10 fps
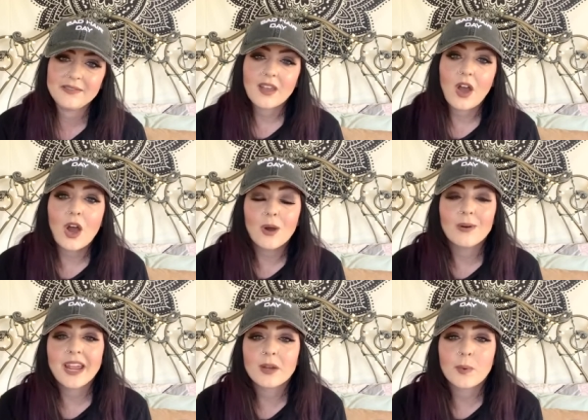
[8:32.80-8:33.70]

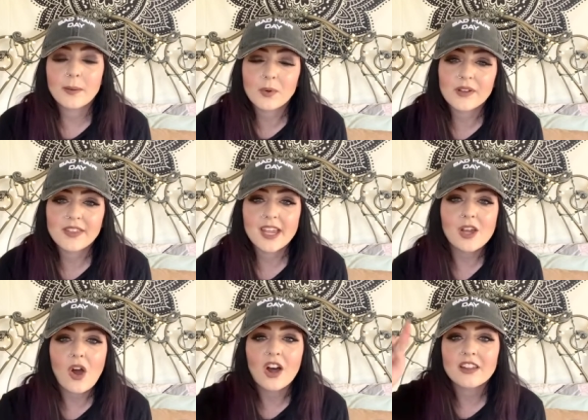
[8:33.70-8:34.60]
Oh, and one more
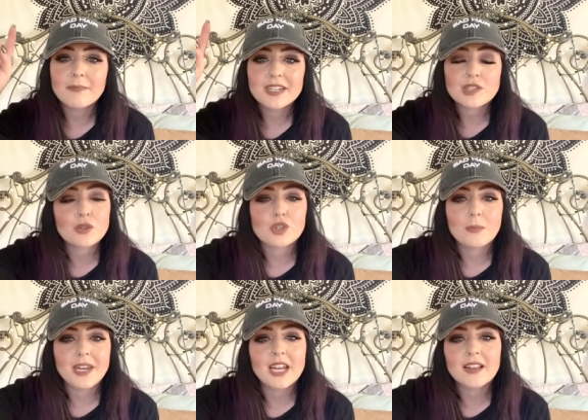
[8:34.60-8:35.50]
thing, all of my social
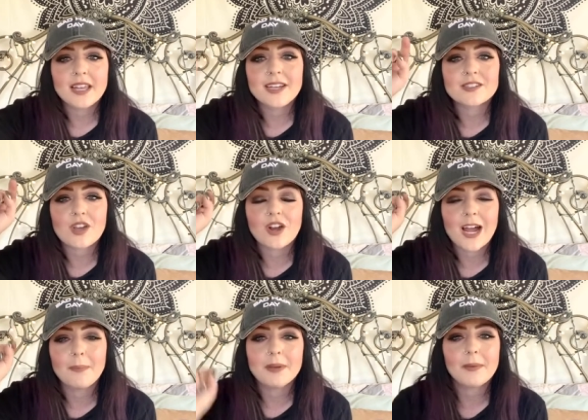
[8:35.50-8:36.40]
media links are
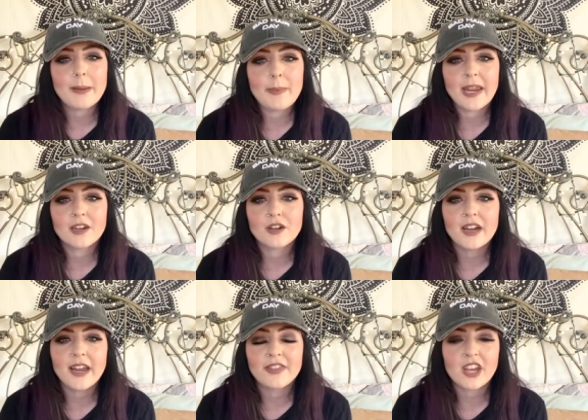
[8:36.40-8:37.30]
up in my banner
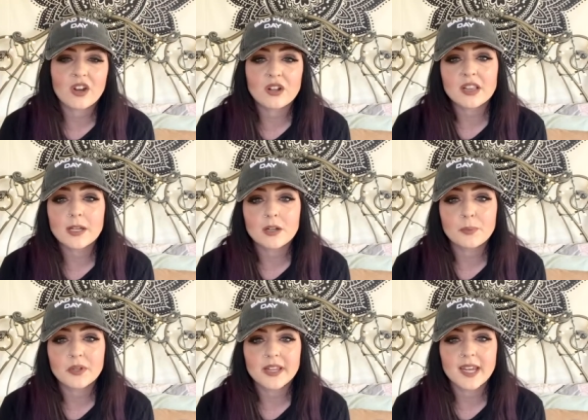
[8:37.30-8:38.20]
and they are
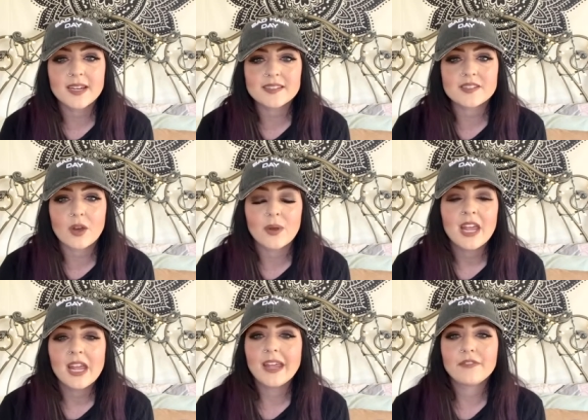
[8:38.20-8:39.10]
clickable links. So
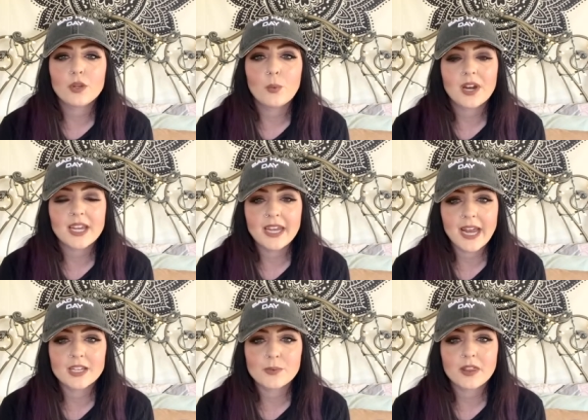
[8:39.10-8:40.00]
if you want to
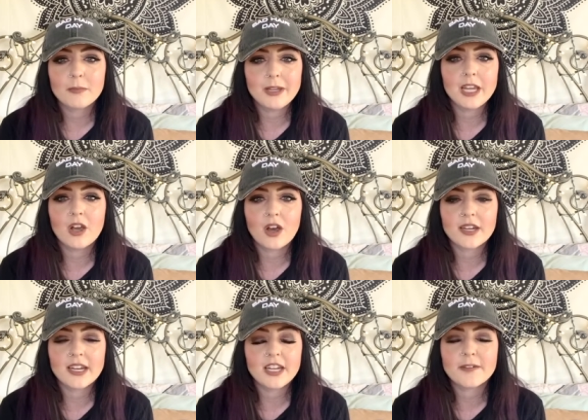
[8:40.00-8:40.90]
connect with me
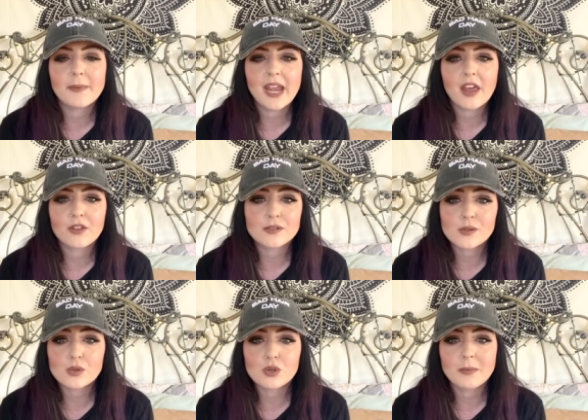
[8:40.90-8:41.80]
on any of my other
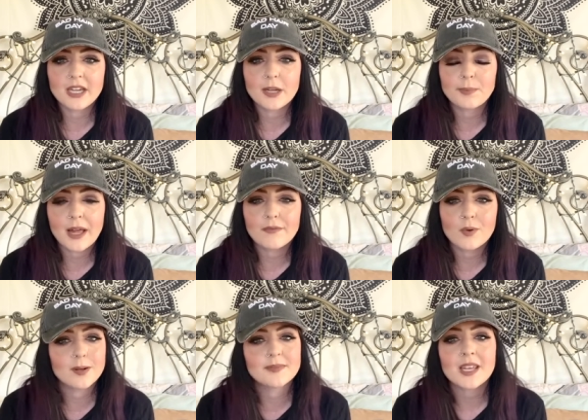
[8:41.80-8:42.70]
social media
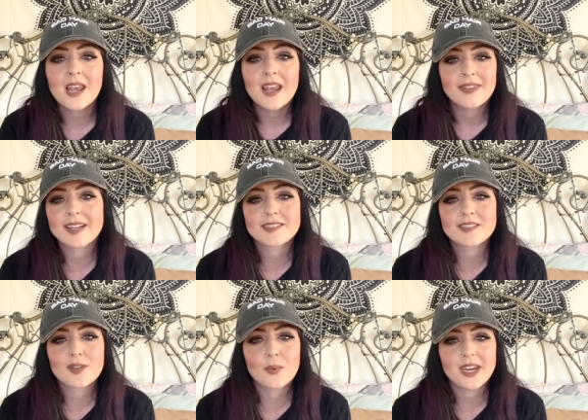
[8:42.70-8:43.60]
platforms,
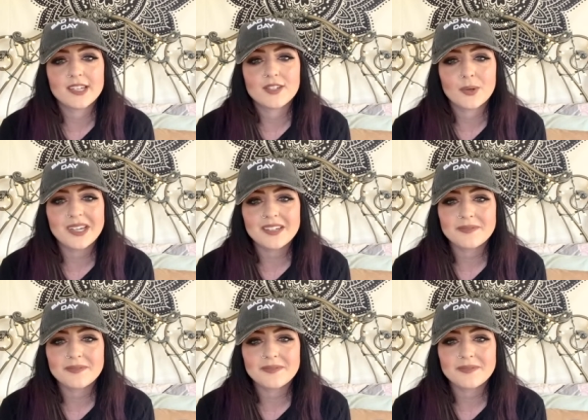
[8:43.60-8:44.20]
that's the way to do it.